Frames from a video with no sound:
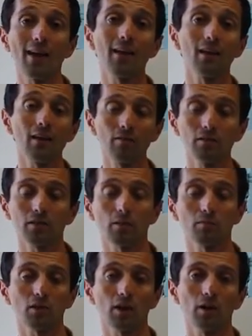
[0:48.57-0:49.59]
8 even
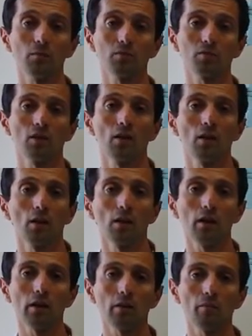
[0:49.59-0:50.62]
sometimes.
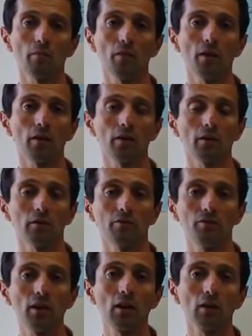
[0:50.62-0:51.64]
Their
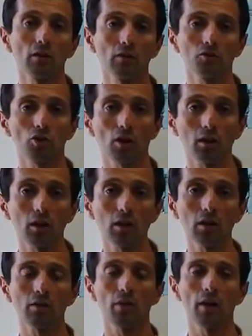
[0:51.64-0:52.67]
feet are a little
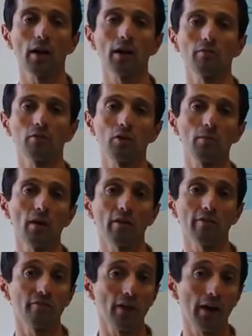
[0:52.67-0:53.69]
chunky, they have a good amount
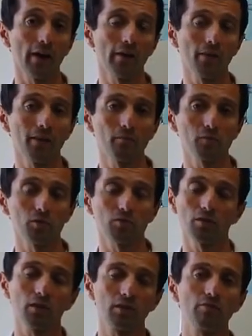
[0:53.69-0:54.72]
of fat on them, so
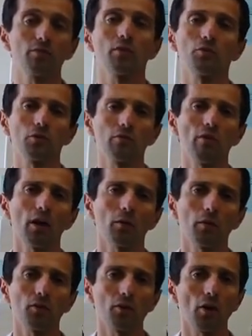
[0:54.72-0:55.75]
it's really difficult to
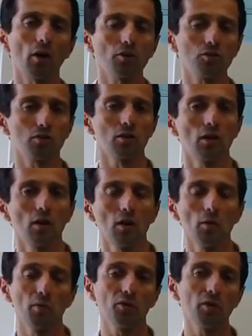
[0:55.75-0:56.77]
evaluate the arch.
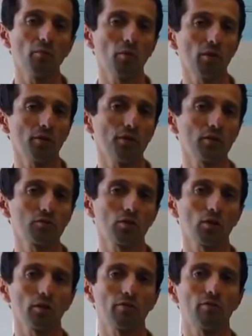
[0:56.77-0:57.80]
But the important things to
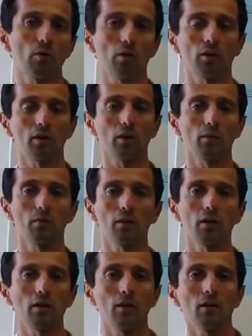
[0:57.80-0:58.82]
look for are going to
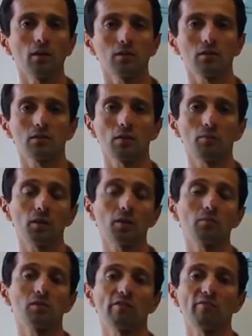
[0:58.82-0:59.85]
be
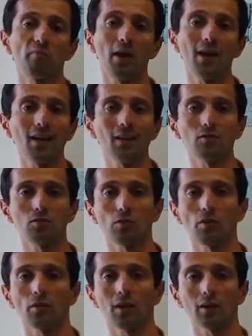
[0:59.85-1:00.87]
symptoms of pain. So
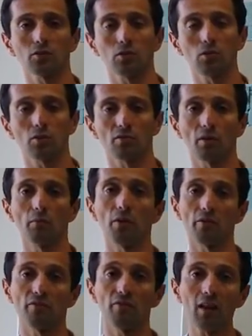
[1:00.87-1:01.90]
they'll ask you to rub
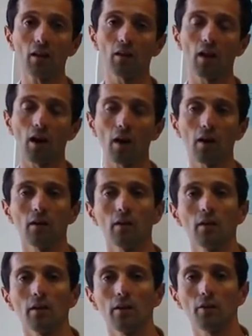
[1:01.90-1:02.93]
their feet a lot,
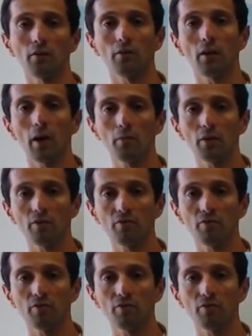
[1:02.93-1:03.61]
they'll grab their